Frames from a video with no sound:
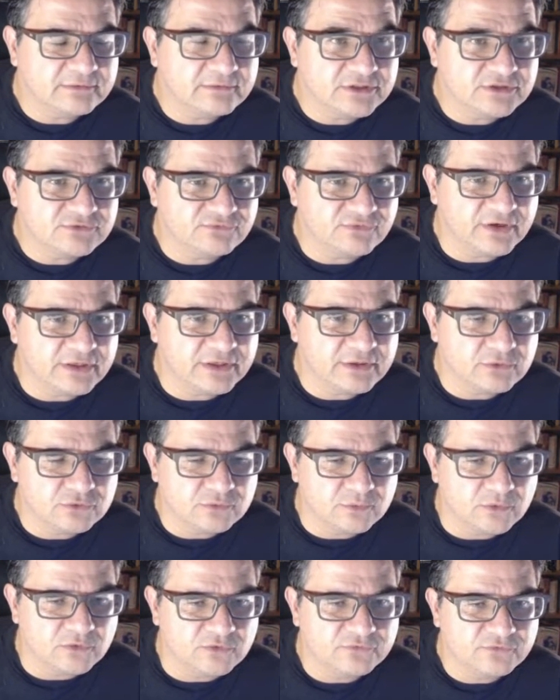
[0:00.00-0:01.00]
this very
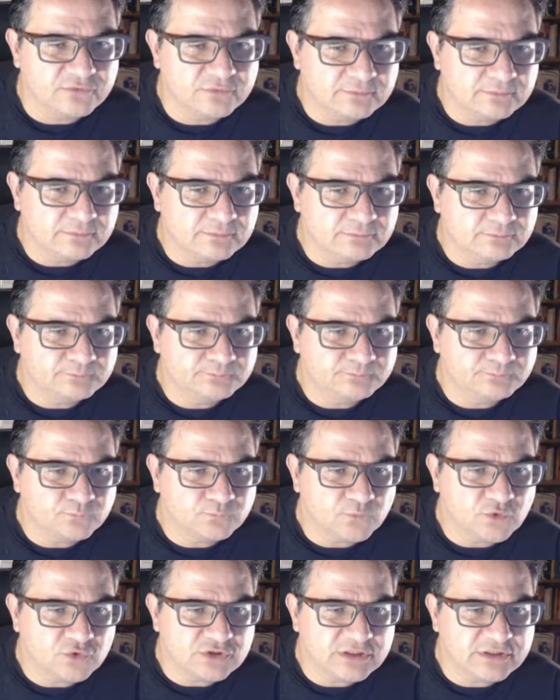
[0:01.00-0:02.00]
good move.
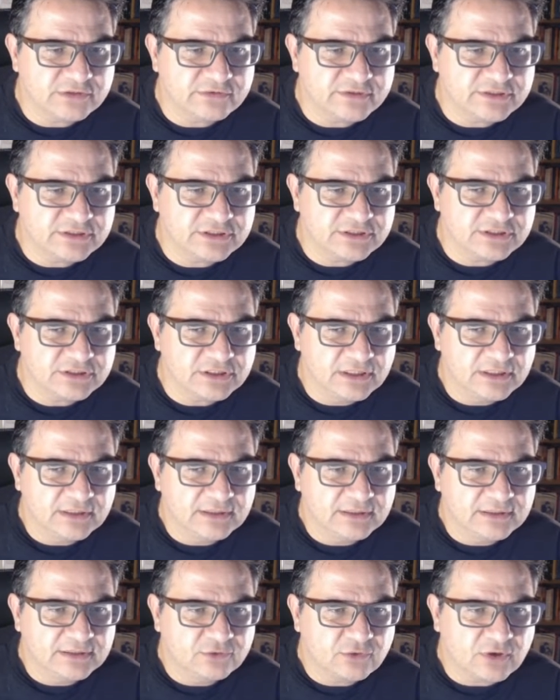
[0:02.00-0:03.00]
You see,
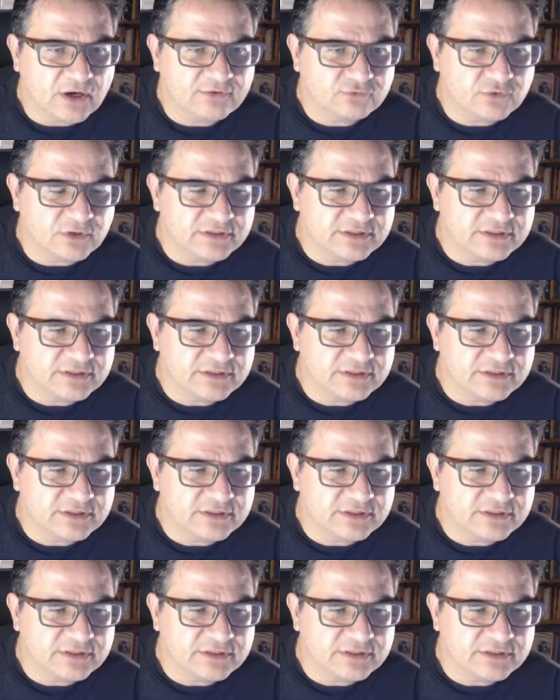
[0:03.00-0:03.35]
you have to